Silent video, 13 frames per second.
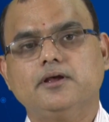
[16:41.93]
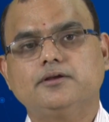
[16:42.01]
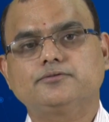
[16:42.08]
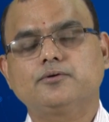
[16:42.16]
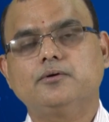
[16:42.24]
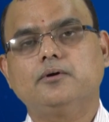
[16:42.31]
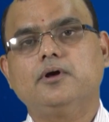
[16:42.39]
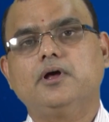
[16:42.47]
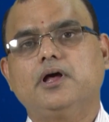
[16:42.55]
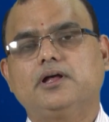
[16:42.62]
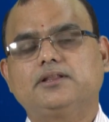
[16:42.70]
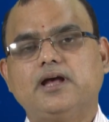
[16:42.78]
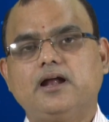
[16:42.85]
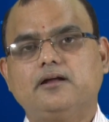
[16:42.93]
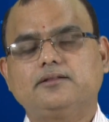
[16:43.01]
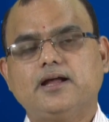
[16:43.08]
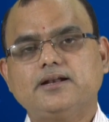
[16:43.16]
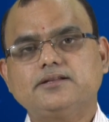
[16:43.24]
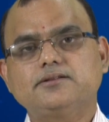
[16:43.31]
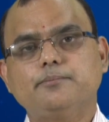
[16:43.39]
So,
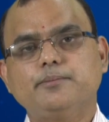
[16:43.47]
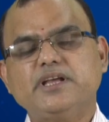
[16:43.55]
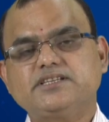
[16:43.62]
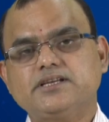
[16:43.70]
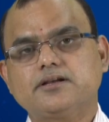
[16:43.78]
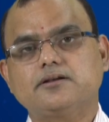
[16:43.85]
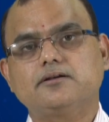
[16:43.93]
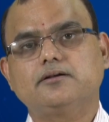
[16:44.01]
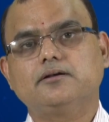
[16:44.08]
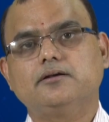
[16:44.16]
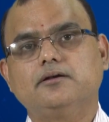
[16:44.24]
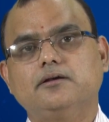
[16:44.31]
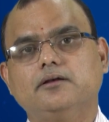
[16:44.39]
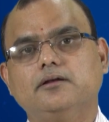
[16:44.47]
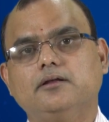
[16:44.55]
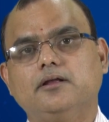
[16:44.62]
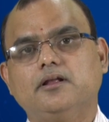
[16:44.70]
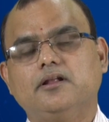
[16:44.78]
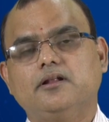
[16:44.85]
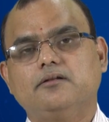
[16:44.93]
that is the basic
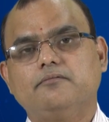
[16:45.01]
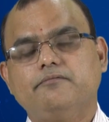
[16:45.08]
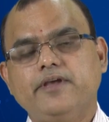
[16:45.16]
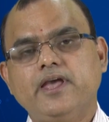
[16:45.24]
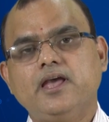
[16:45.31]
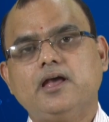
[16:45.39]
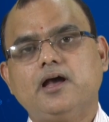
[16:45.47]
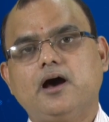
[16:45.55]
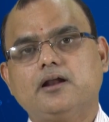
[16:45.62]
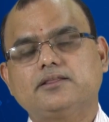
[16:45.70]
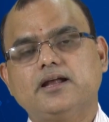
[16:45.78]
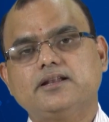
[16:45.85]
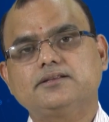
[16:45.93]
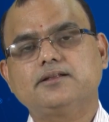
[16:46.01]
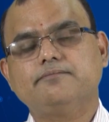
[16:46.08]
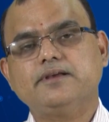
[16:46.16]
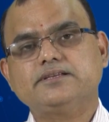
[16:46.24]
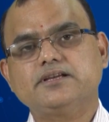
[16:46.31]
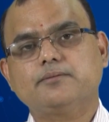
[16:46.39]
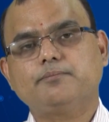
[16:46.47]
way, or that is the
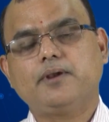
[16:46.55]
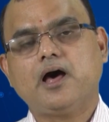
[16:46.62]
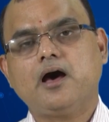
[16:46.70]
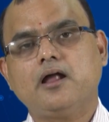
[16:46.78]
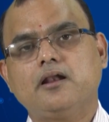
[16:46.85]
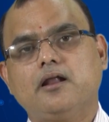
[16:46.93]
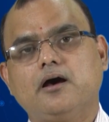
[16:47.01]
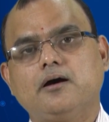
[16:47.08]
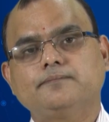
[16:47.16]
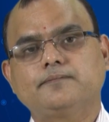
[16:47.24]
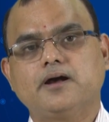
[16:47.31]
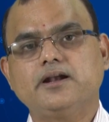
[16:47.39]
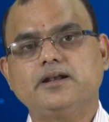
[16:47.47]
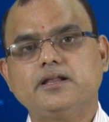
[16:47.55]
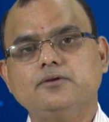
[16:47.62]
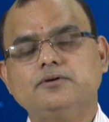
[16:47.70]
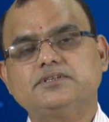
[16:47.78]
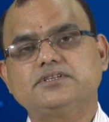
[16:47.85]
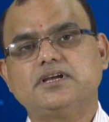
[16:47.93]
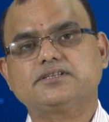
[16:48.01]
basic plan of
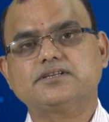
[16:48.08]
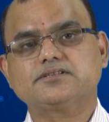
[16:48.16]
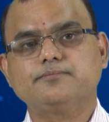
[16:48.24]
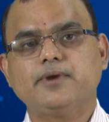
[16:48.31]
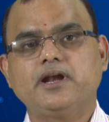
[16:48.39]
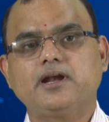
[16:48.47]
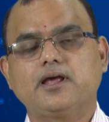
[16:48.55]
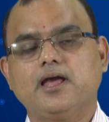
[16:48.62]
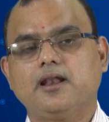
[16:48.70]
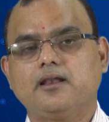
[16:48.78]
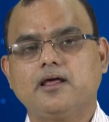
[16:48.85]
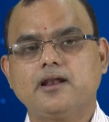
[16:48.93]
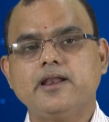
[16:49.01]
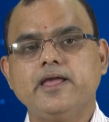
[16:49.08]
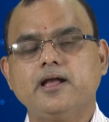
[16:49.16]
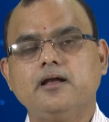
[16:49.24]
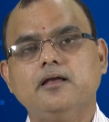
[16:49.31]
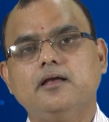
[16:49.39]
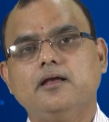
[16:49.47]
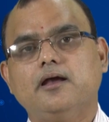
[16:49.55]
continuous assessment and learning,
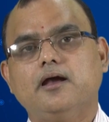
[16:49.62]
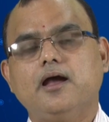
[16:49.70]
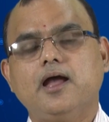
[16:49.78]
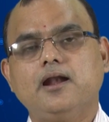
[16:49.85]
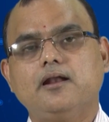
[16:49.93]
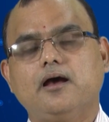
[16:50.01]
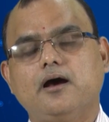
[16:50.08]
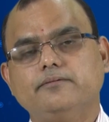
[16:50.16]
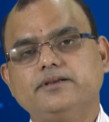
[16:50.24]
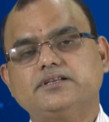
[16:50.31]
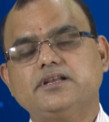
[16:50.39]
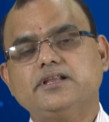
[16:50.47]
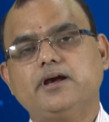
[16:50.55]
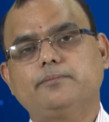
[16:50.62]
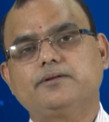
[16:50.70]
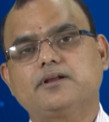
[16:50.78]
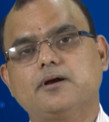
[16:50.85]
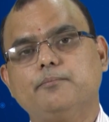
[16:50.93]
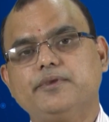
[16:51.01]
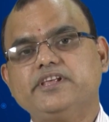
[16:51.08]
and obviously after
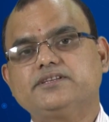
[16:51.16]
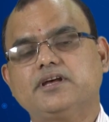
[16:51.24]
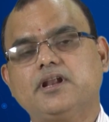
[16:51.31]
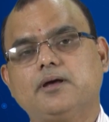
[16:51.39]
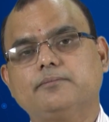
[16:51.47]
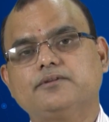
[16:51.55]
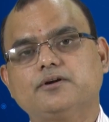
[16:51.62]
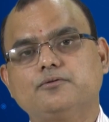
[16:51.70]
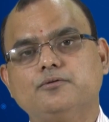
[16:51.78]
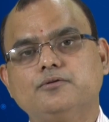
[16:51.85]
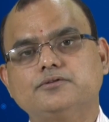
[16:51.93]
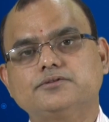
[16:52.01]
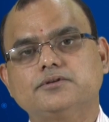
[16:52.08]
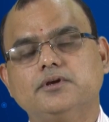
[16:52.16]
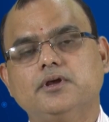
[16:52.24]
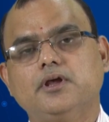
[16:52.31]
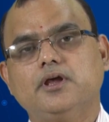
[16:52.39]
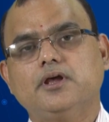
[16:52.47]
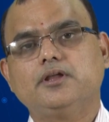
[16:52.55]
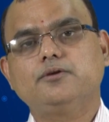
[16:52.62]
completion of the course
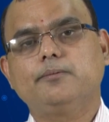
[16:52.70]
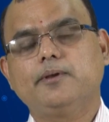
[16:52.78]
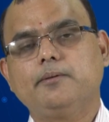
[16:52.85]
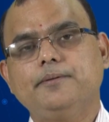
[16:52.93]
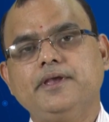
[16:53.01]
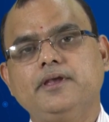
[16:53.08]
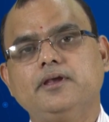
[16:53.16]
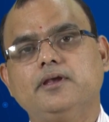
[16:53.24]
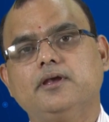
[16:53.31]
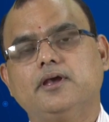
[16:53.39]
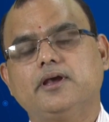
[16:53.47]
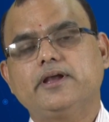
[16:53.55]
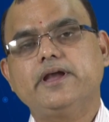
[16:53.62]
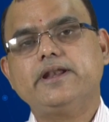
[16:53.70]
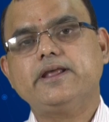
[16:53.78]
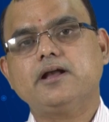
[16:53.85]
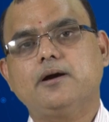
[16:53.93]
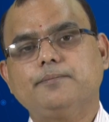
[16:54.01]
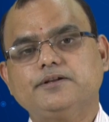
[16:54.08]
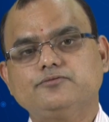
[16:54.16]
you will be getting
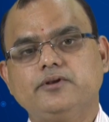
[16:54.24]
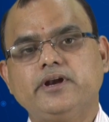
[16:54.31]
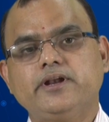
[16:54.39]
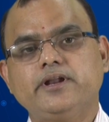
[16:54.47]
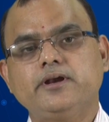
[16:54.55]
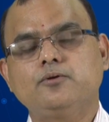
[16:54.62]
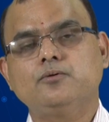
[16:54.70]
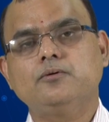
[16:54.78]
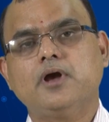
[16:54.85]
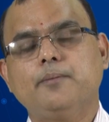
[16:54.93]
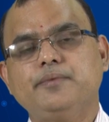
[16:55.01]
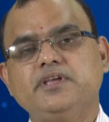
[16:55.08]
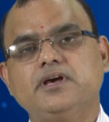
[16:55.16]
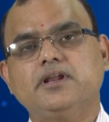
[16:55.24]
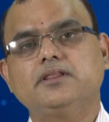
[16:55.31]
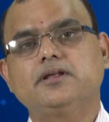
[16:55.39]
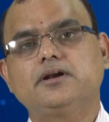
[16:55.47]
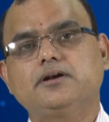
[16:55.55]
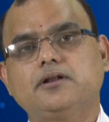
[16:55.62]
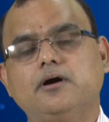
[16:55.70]
opportunity to appear in
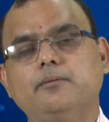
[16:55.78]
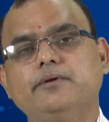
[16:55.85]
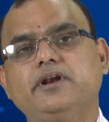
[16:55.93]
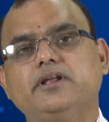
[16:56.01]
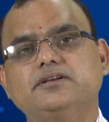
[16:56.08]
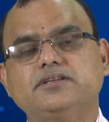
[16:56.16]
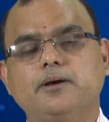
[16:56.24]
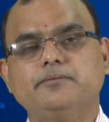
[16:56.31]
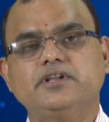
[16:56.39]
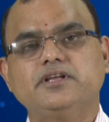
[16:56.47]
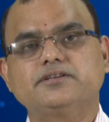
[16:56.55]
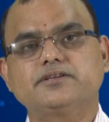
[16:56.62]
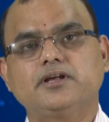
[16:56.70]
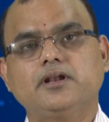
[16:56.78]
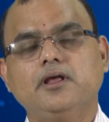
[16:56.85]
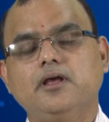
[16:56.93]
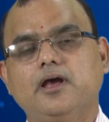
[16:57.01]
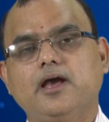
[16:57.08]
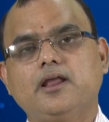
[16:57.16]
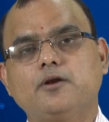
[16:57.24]
the term end examination,
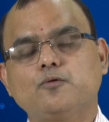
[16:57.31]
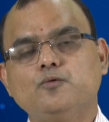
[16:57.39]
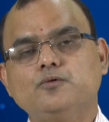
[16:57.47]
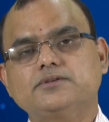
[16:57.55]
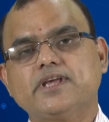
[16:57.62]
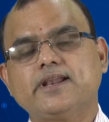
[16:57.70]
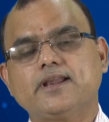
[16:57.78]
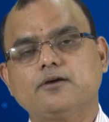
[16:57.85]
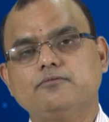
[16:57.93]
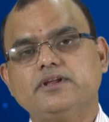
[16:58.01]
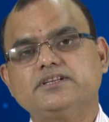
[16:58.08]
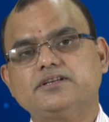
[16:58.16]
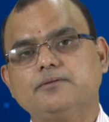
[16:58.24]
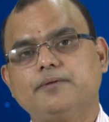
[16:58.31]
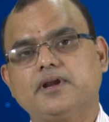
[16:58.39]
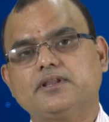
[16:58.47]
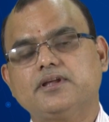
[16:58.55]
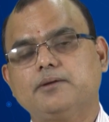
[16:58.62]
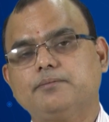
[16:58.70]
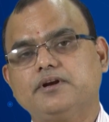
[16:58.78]
and rules and regulation for
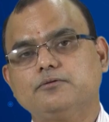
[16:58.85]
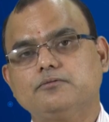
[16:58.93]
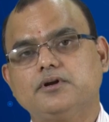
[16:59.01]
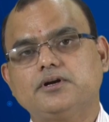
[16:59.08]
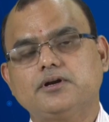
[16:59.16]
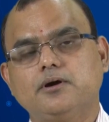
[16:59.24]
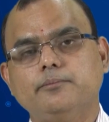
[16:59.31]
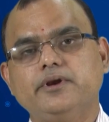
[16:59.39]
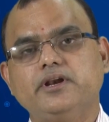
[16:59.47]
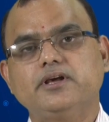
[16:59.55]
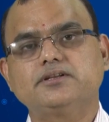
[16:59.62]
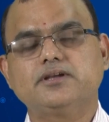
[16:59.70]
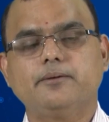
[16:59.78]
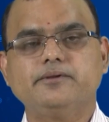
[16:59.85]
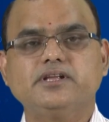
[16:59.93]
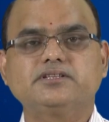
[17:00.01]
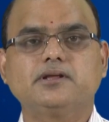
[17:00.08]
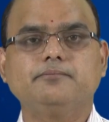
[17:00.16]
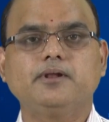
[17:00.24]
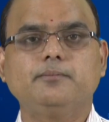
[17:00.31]
that particular term end
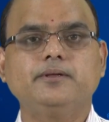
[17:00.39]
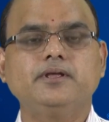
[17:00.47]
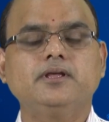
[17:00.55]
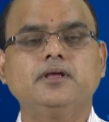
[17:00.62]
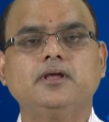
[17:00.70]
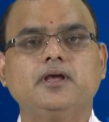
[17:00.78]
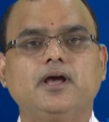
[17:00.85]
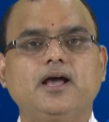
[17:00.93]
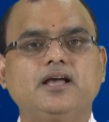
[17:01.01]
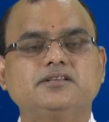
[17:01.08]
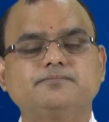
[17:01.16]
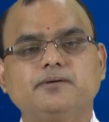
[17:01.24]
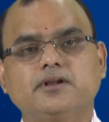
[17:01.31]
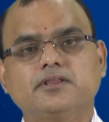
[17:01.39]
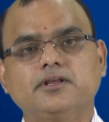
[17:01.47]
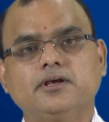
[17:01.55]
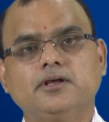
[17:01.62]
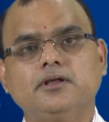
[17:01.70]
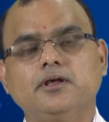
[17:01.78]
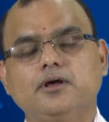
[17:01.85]
examination will be as per
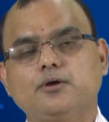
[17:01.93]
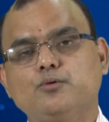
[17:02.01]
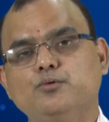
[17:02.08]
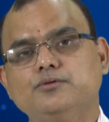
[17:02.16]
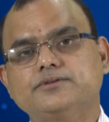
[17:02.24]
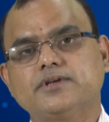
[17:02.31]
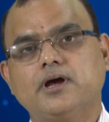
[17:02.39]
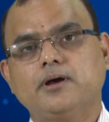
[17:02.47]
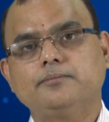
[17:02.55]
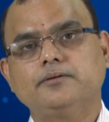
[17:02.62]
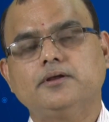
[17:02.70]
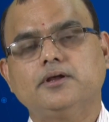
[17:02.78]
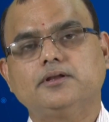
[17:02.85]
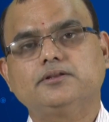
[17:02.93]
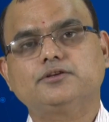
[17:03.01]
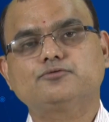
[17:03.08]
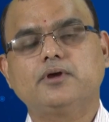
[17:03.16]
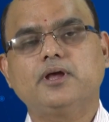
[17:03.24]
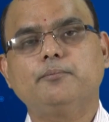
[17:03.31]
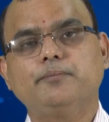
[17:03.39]
the rules of the
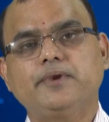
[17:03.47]
Swayam